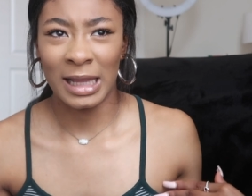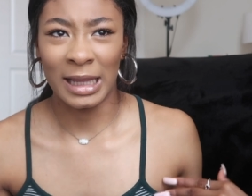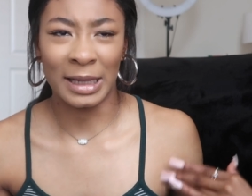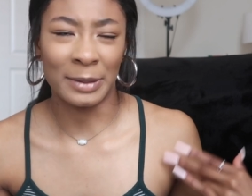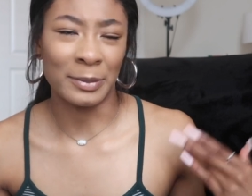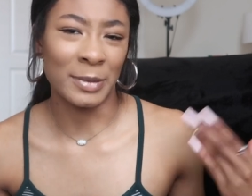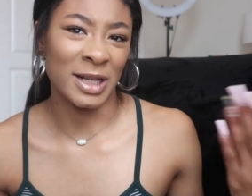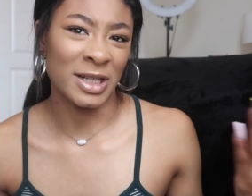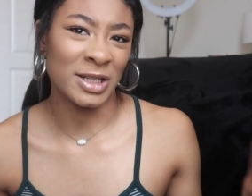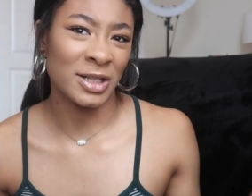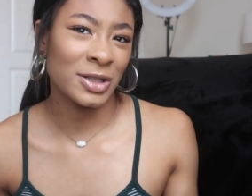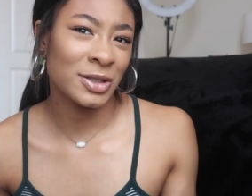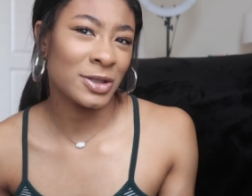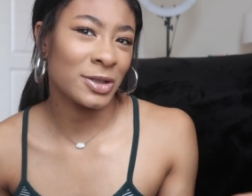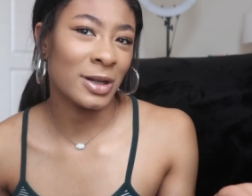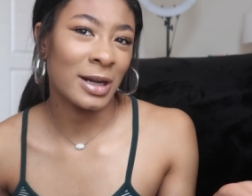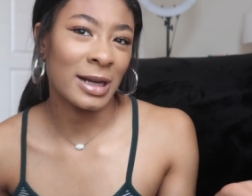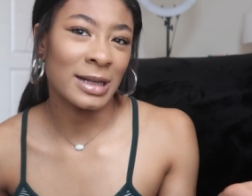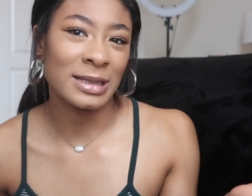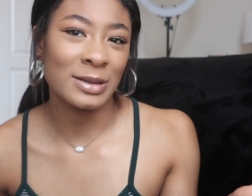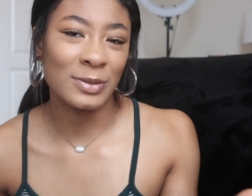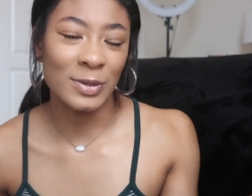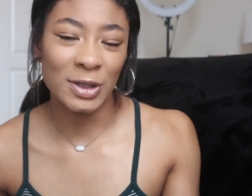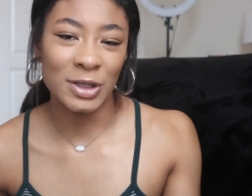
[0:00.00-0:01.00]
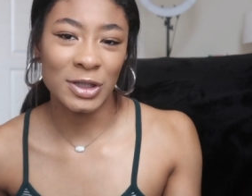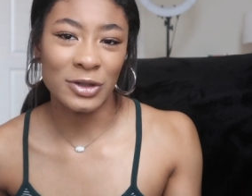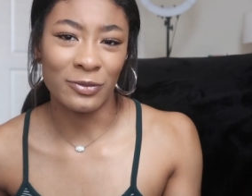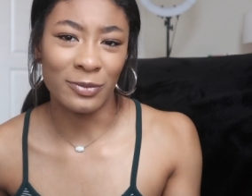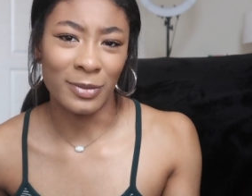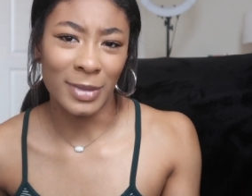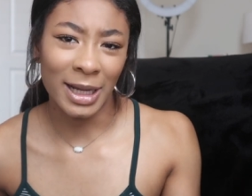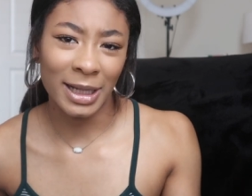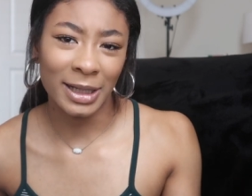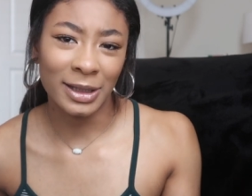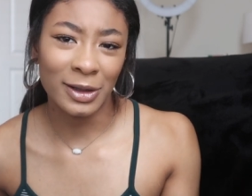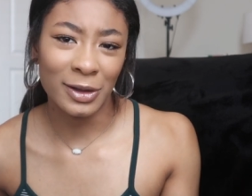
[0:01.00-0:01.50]
like my sister has a bunch of
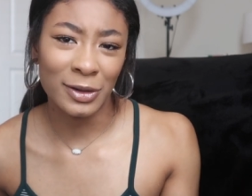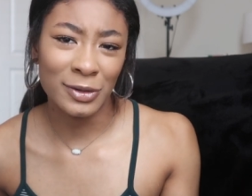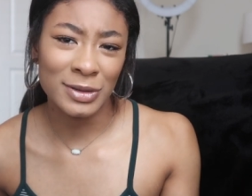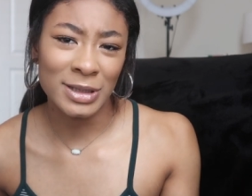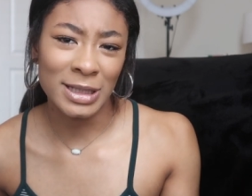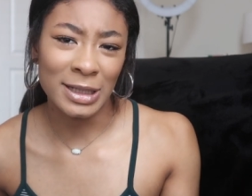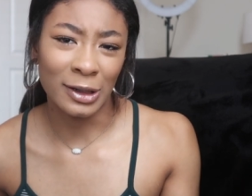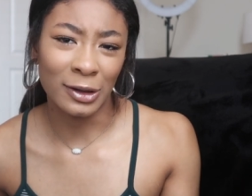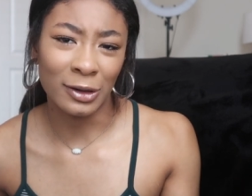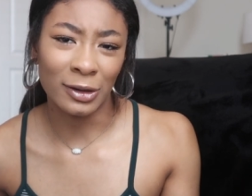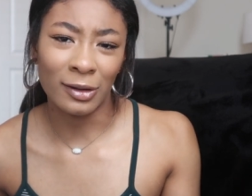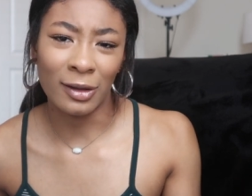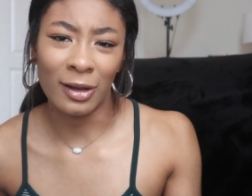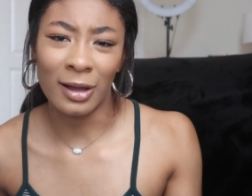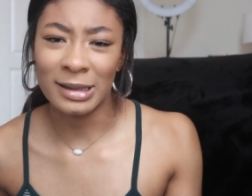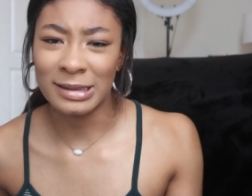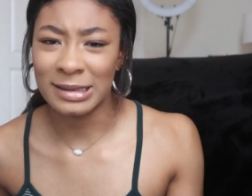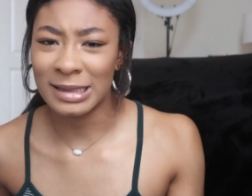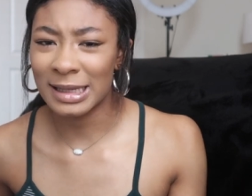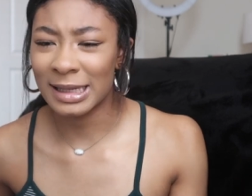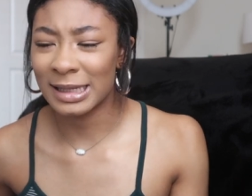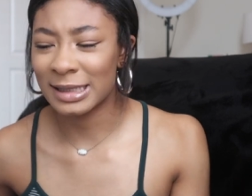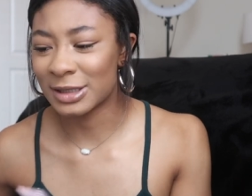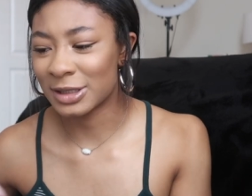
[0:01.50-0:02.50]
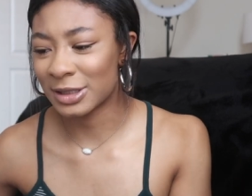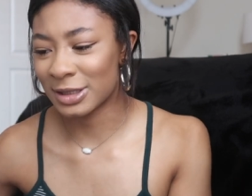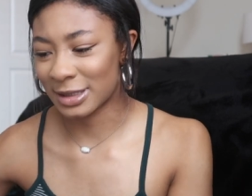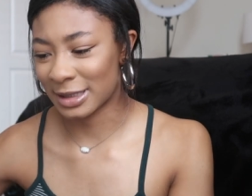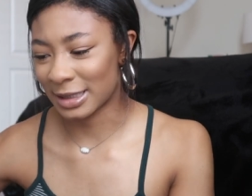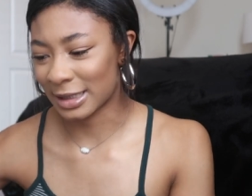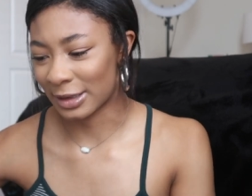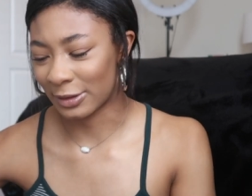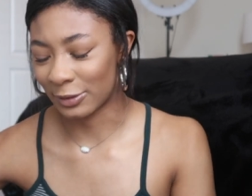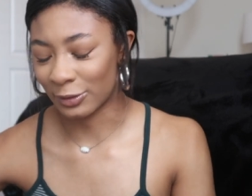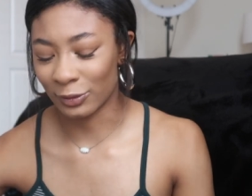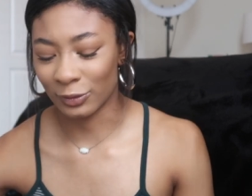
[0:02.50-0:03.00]
my clothes in her closet. It's just
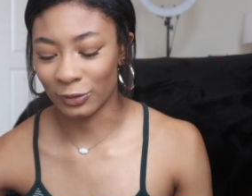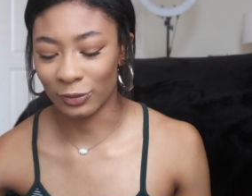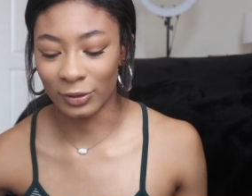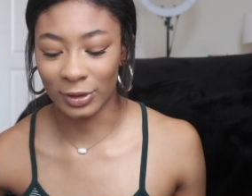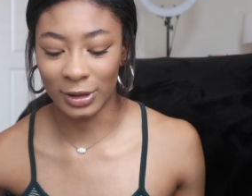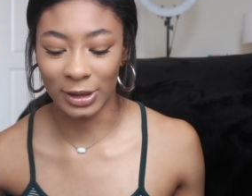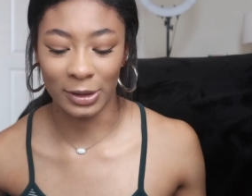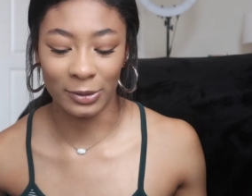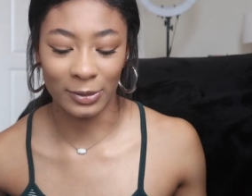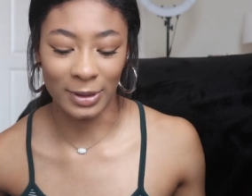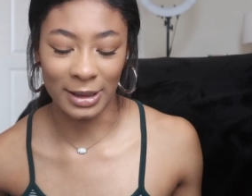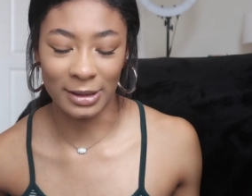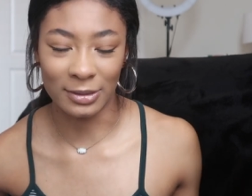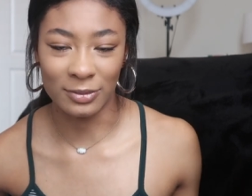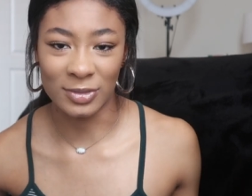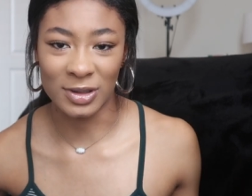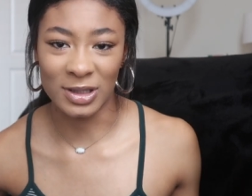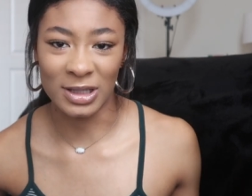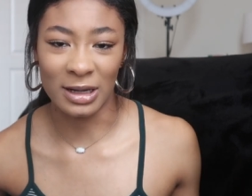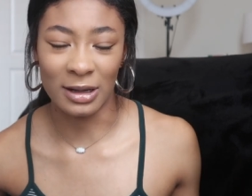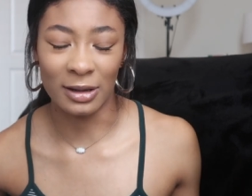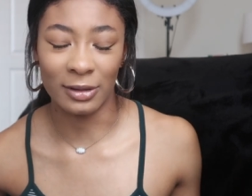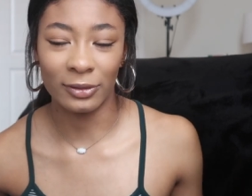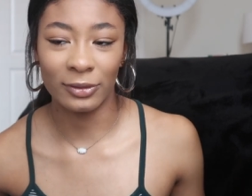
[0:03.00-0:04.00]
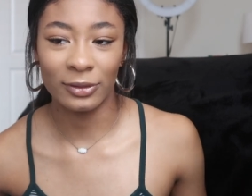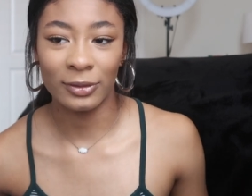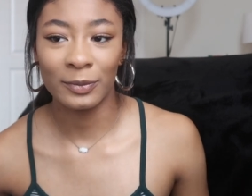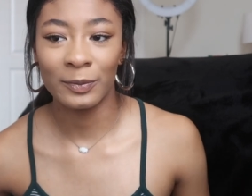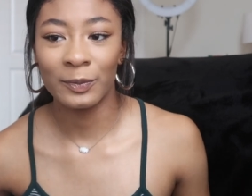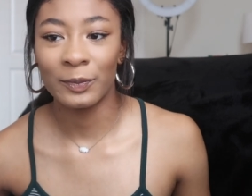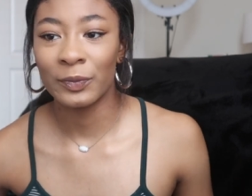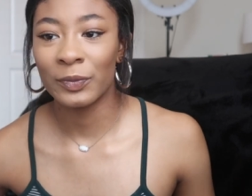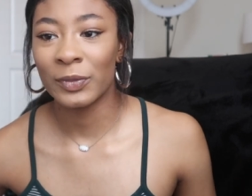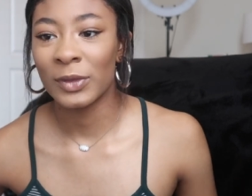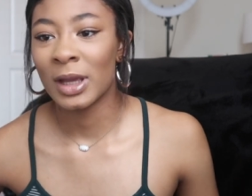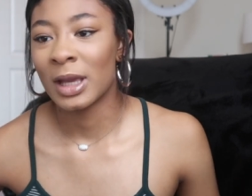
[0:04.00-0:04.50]
like really random stuff.
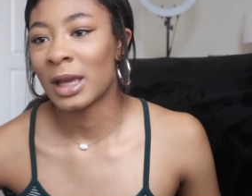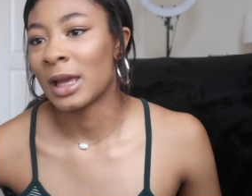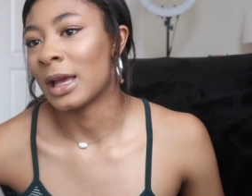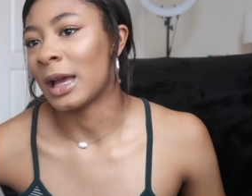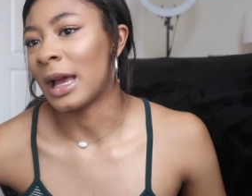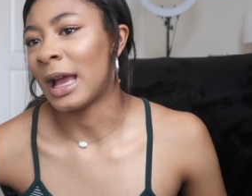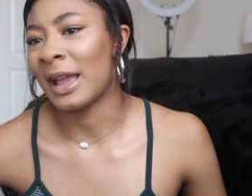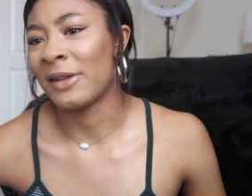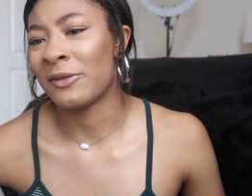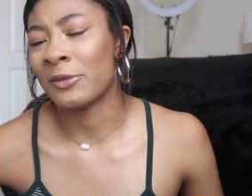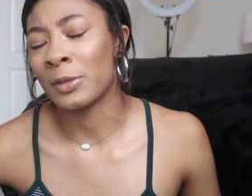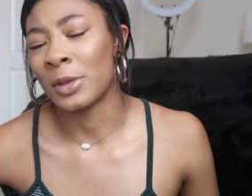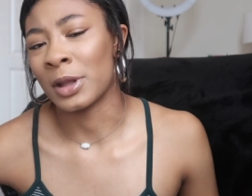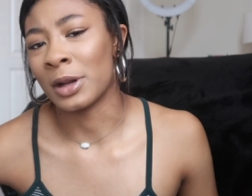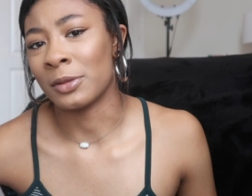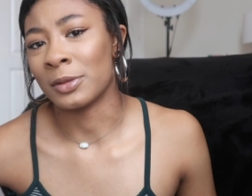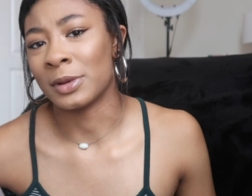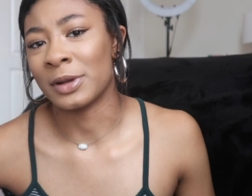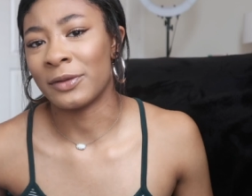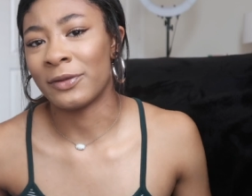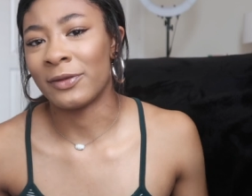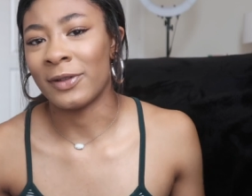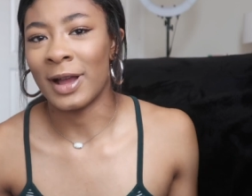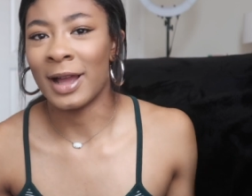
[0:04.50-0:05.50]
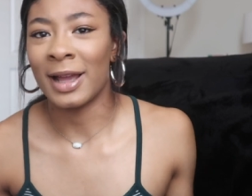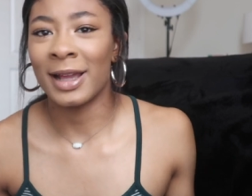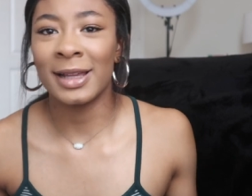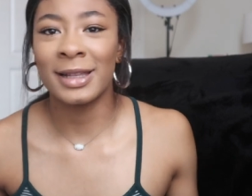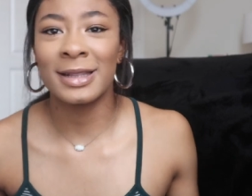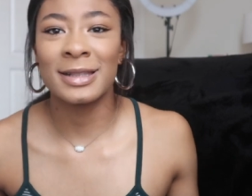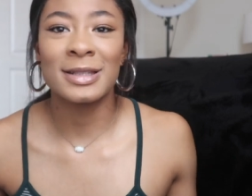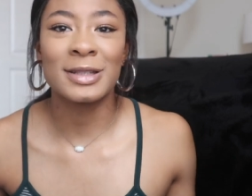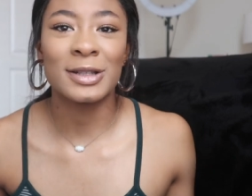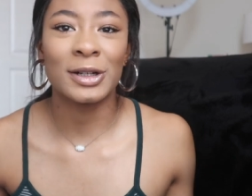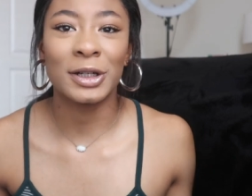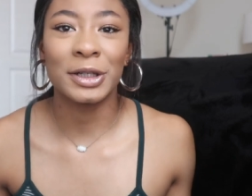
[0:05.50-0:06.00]
I haven't been able to
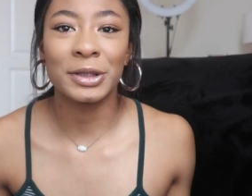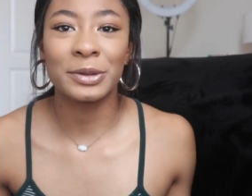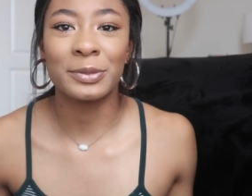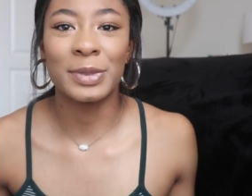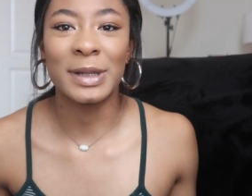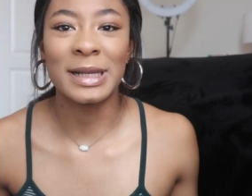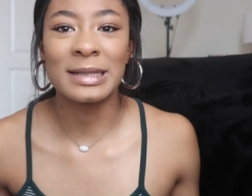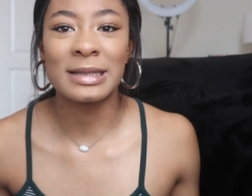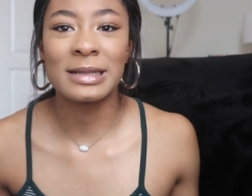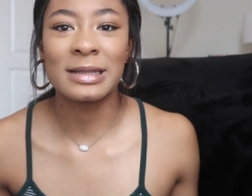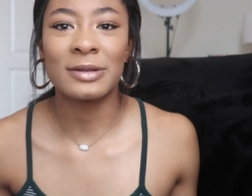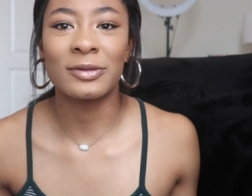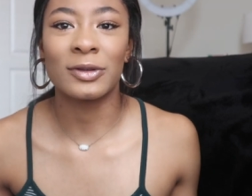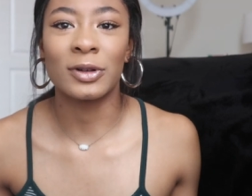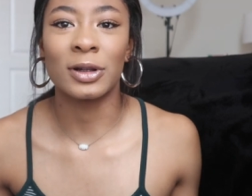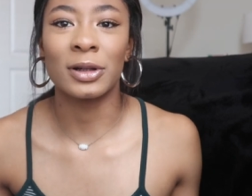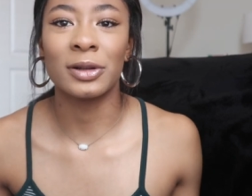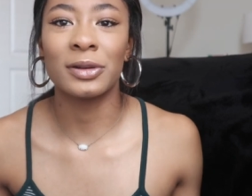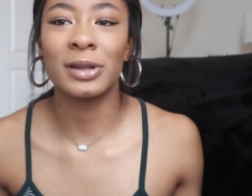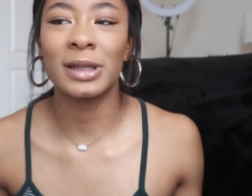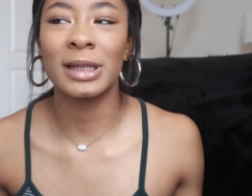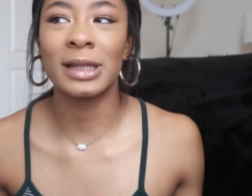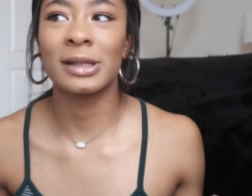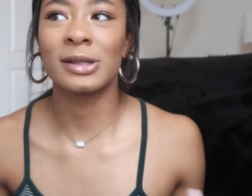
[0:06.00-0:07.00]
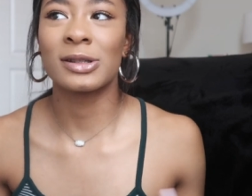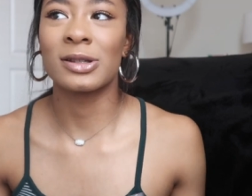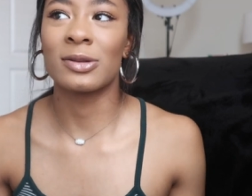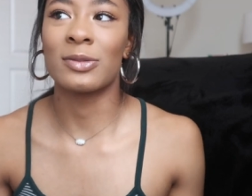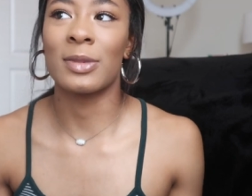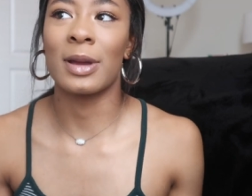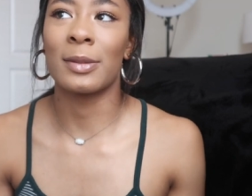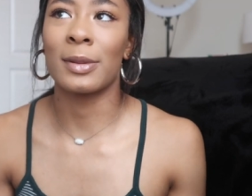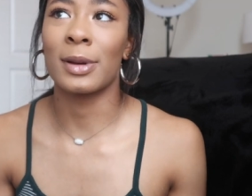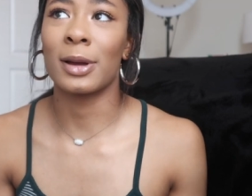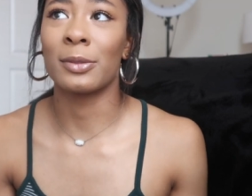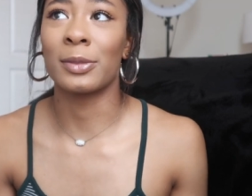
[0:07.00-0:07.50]
find certain pieces of clothing, so
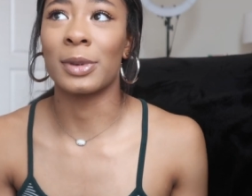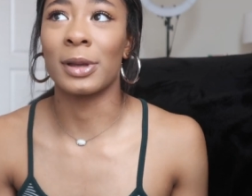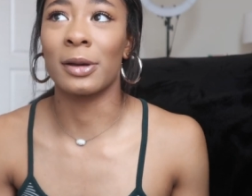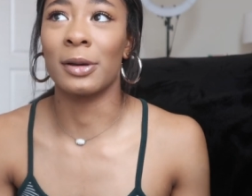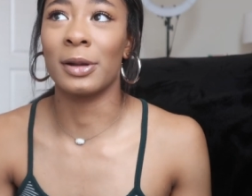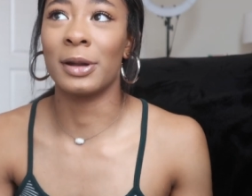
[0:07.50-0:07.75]
maybe I'll be